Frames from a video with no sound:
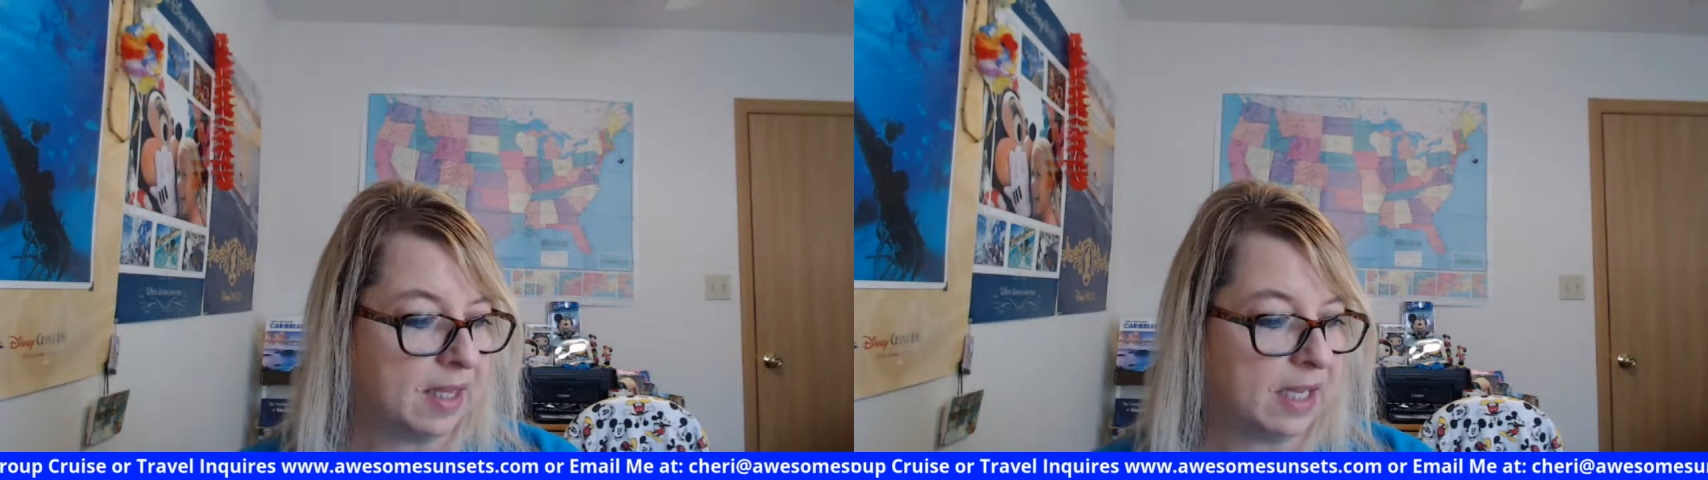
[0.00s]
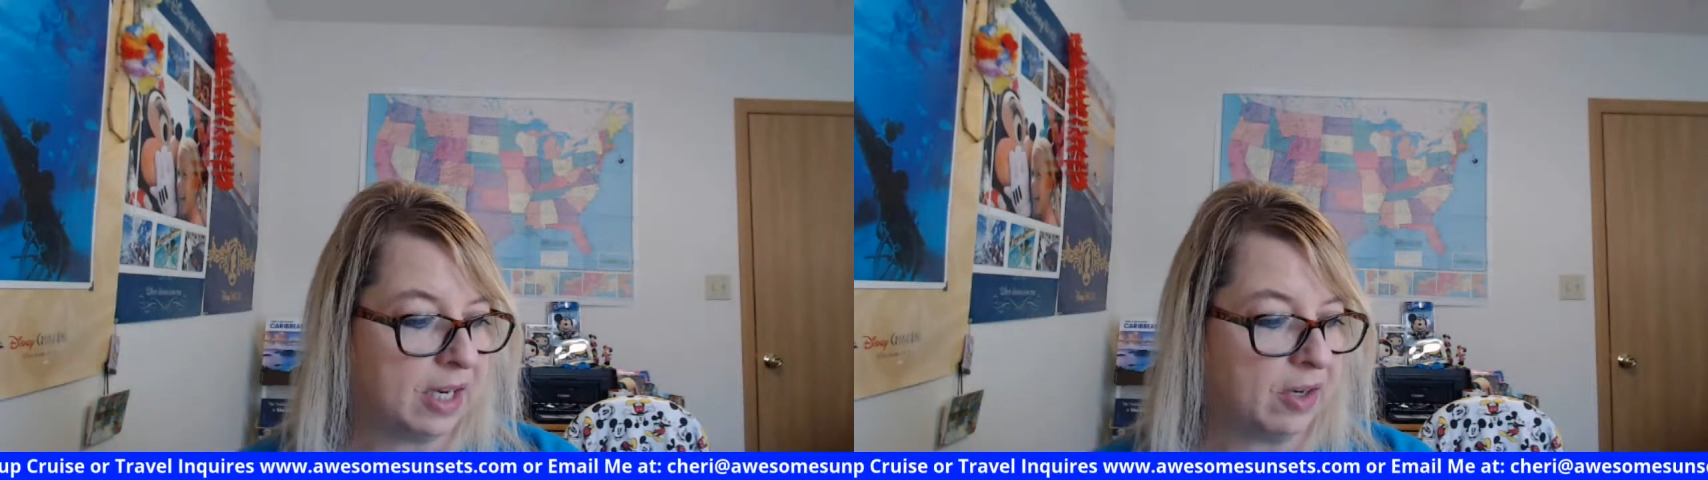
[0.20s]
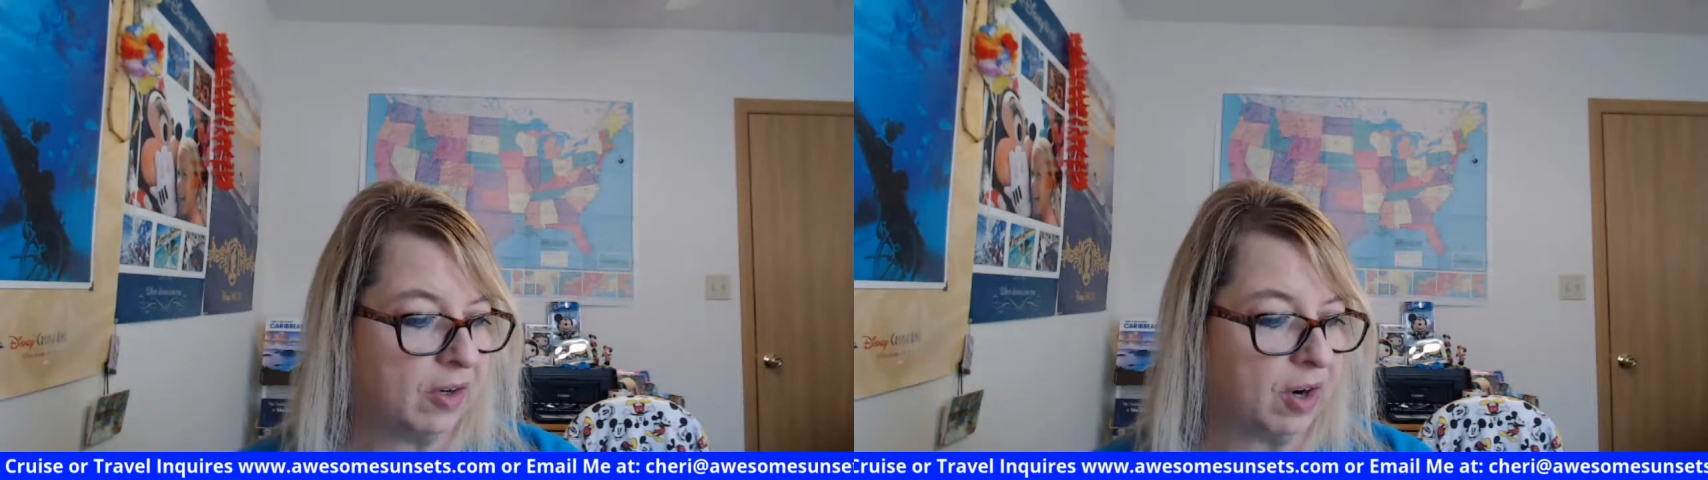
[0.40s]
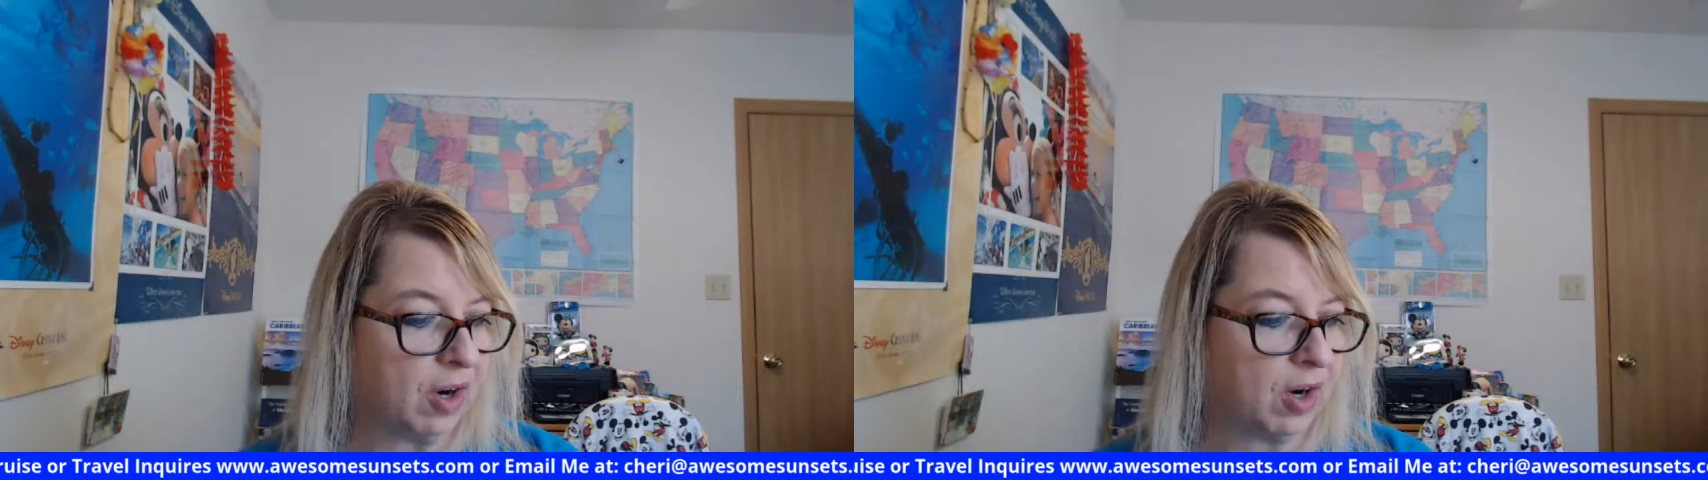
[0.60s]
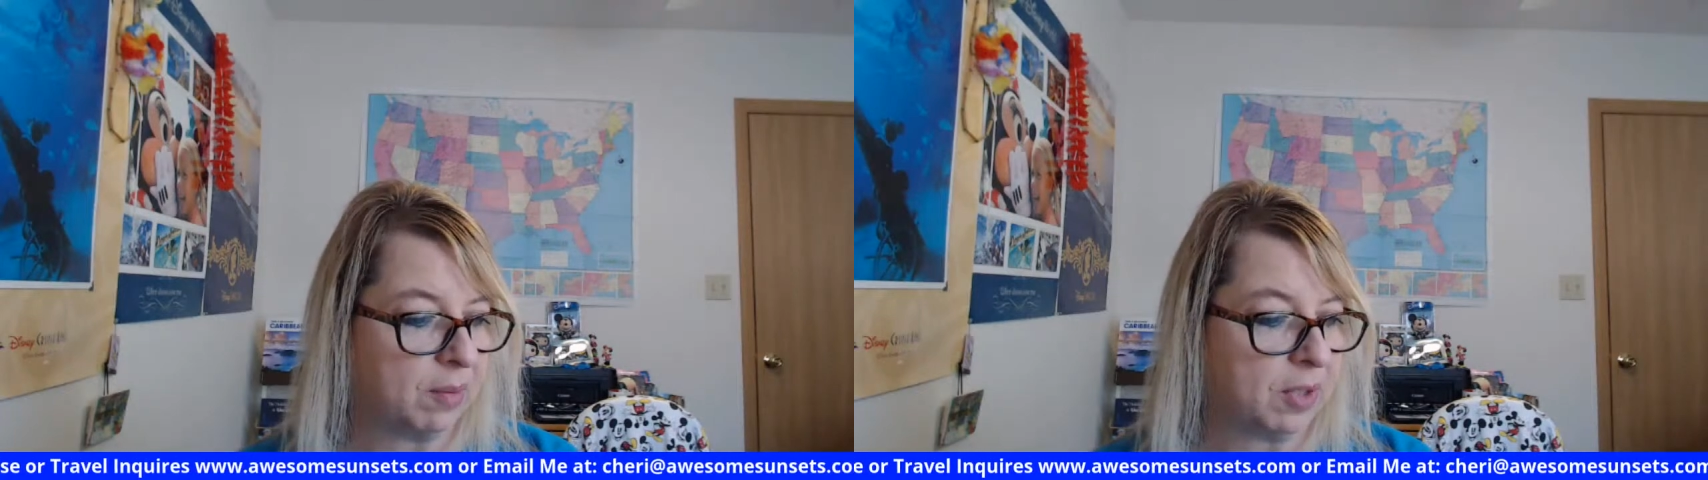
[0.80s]
here
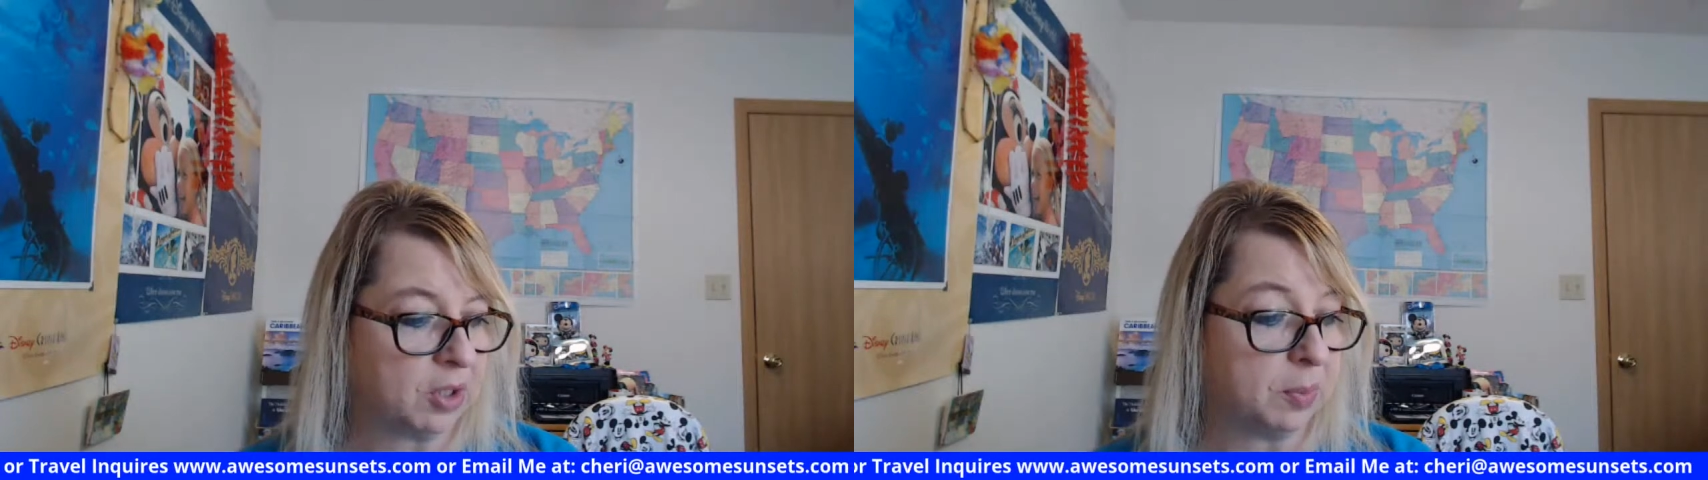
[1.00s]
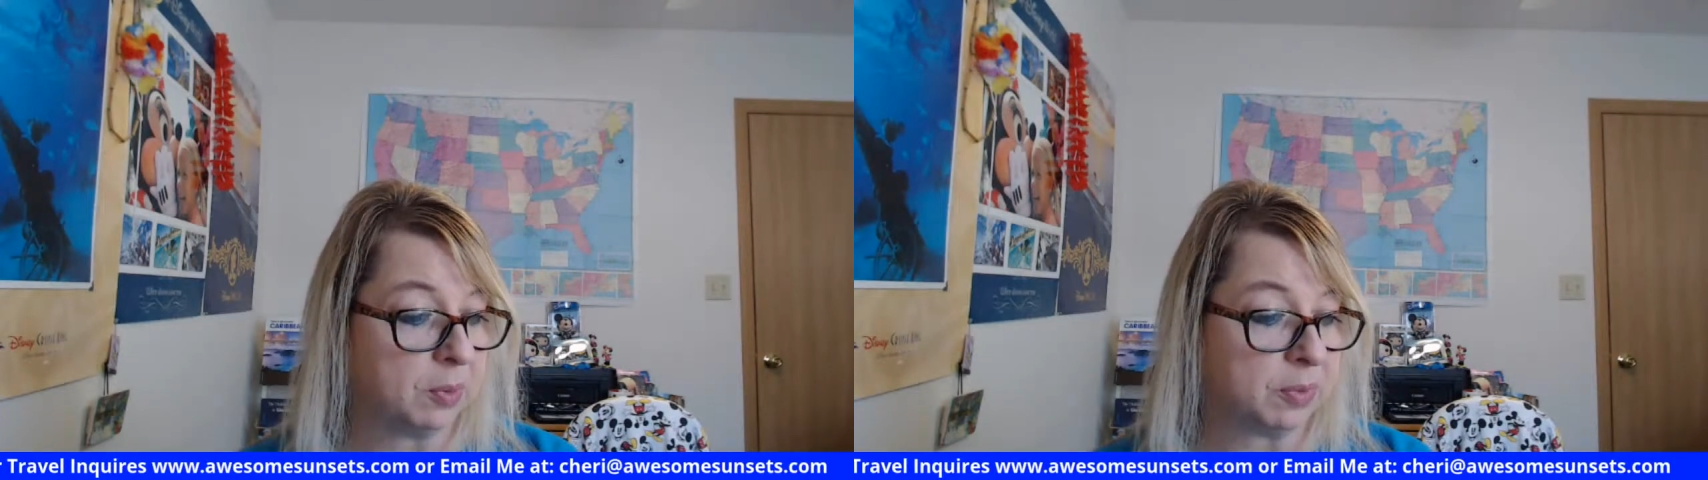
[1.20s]
are multiple